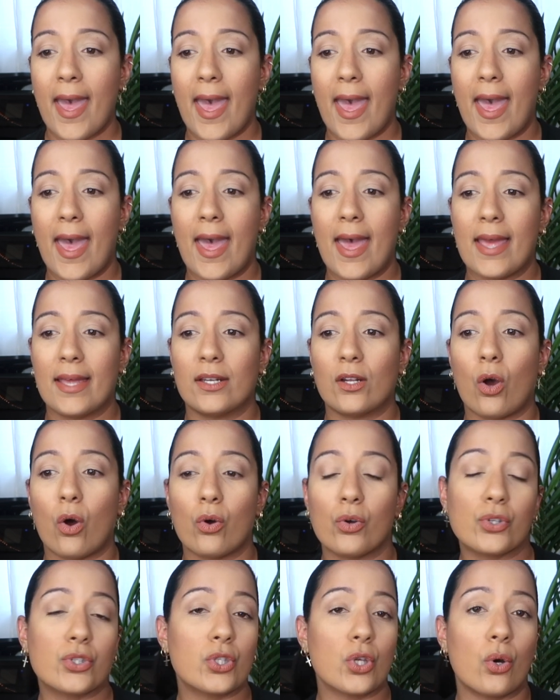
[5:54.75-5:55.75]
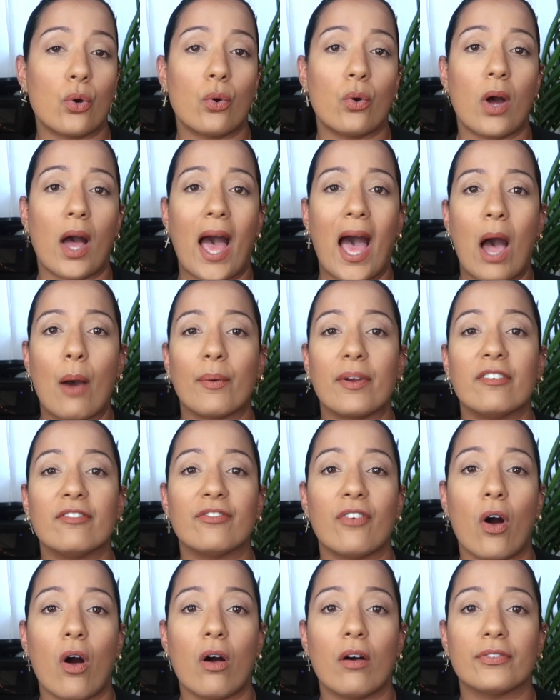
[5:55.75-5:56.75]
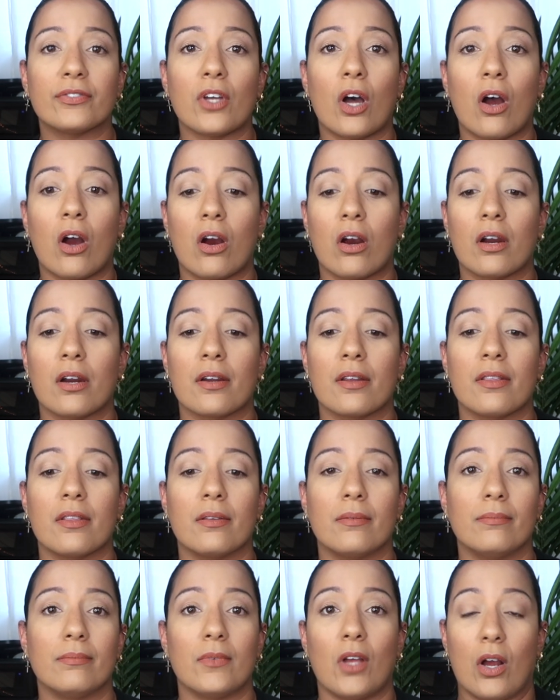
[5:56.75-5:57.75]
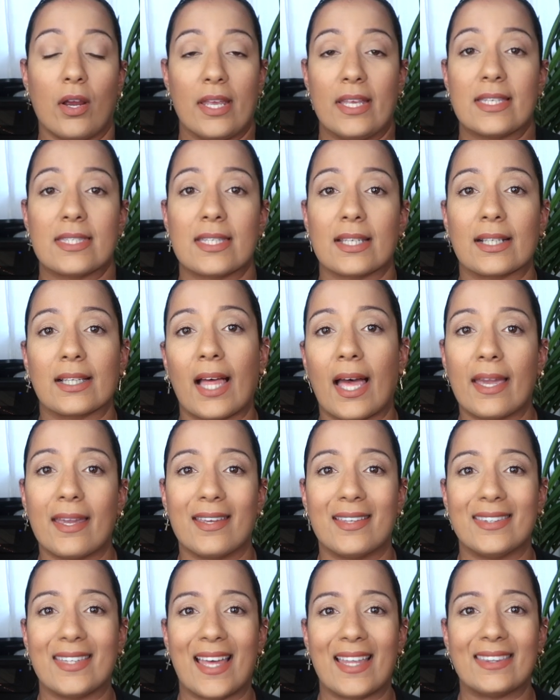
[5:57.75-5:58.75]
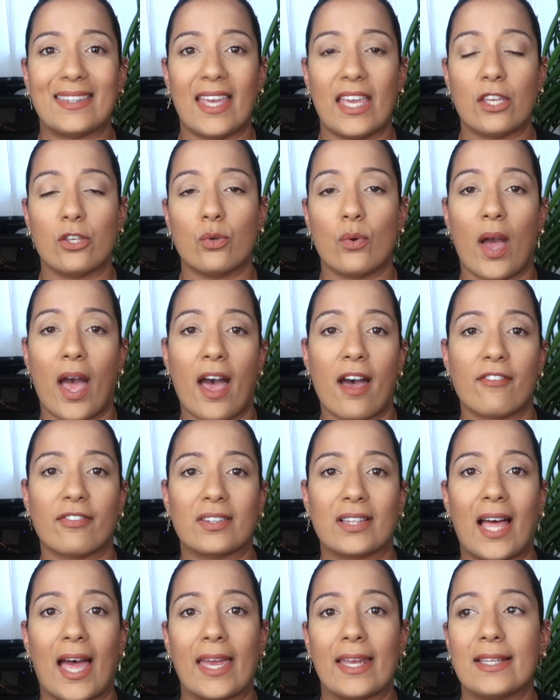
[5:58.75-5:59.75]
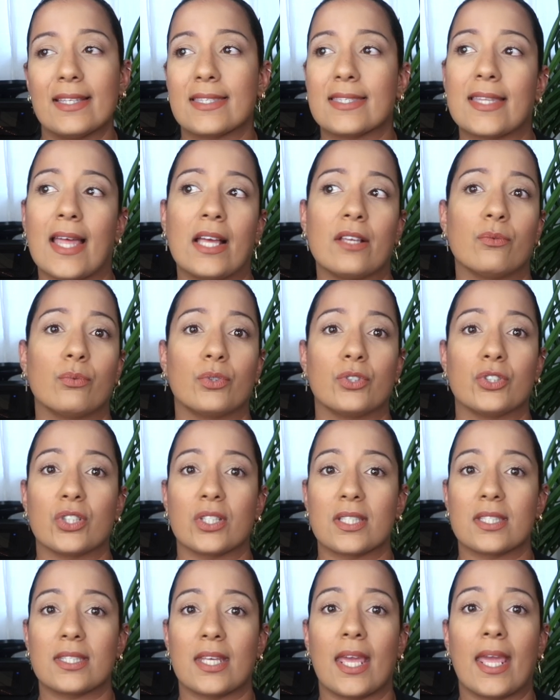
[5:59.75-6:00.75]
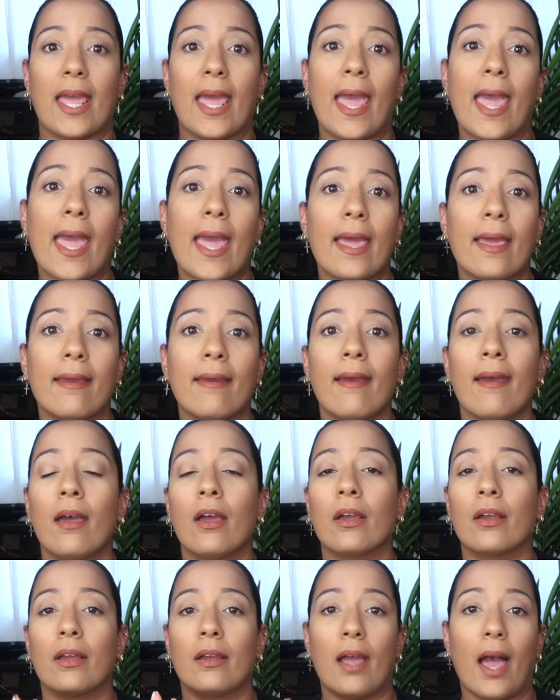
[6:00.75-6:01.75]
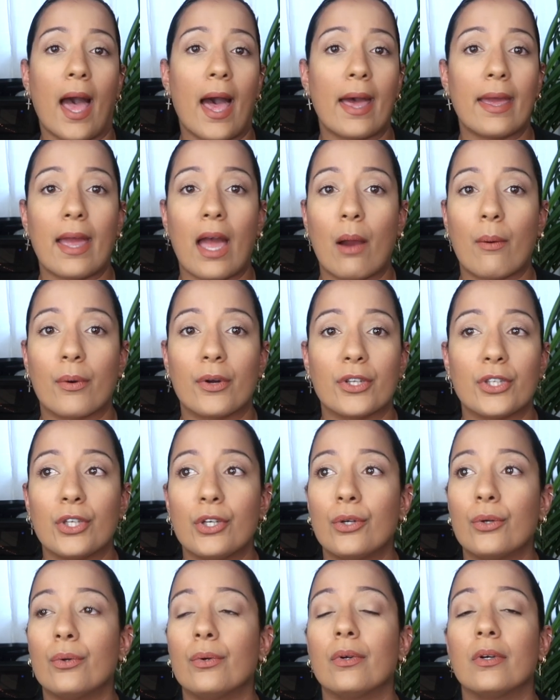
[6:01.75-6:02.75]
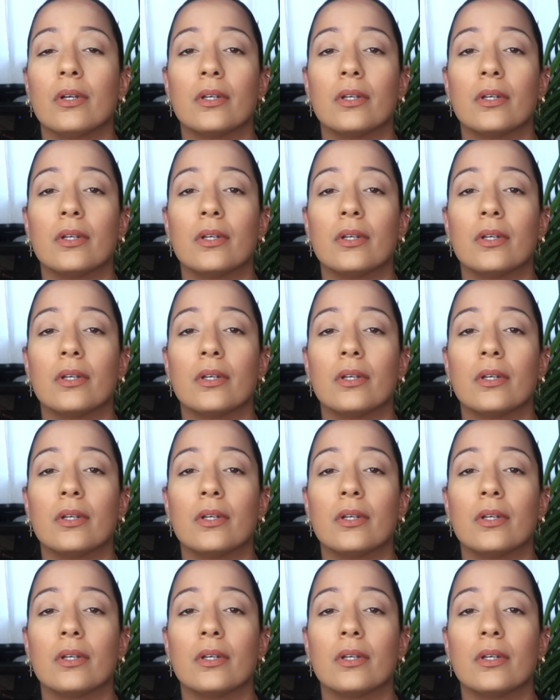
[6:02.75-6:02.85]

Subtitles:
and also how involved is the client that day. You have clients that will just say, hey, hi, how are you?